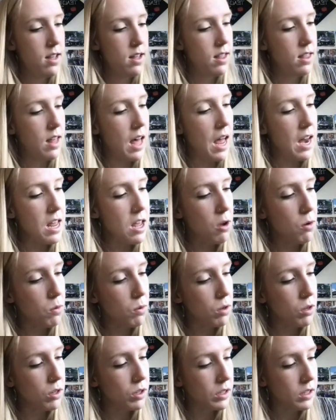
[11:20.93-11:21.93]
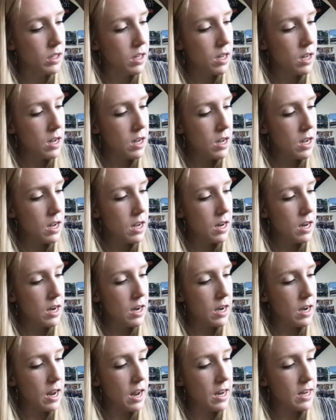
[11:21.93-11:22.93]
That equals
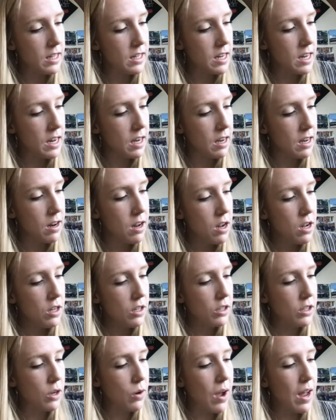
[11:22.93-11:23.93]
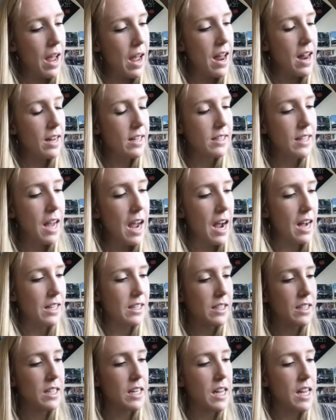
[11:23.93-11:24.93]
19. So x
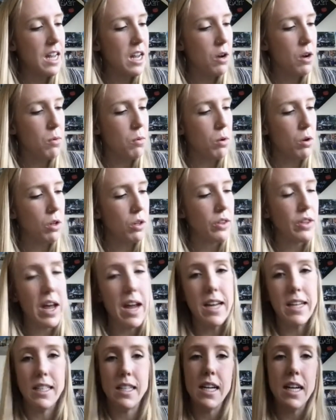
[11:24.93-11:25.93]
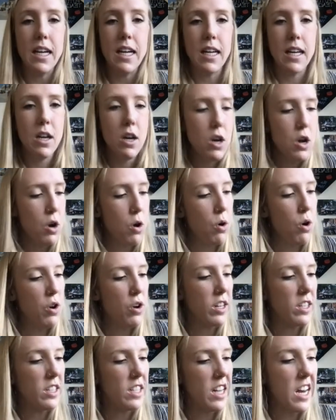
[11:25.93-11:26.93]
has to equal 19, or you
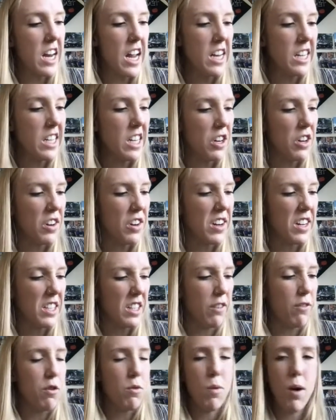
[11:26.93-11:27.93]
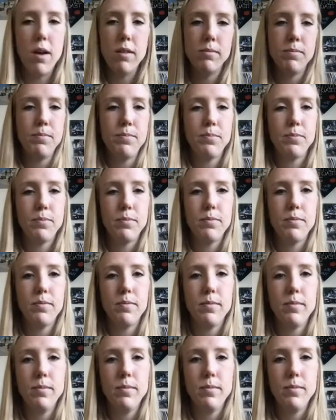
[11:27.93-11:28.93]
could say 19 degrees if you want.
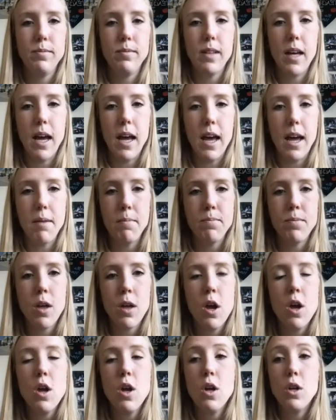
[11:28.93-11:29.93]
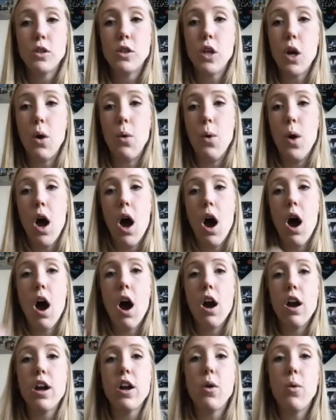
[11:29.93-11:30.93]
Okay, so
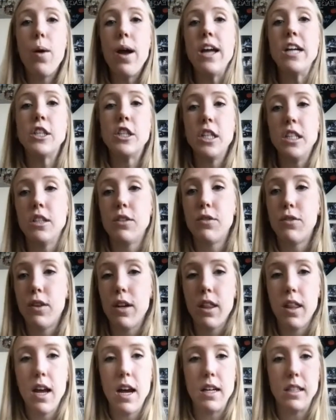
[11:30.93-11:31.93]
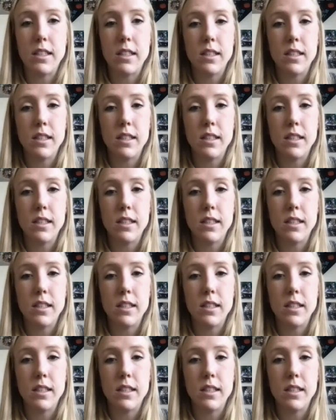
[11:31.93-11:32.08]
our equations for this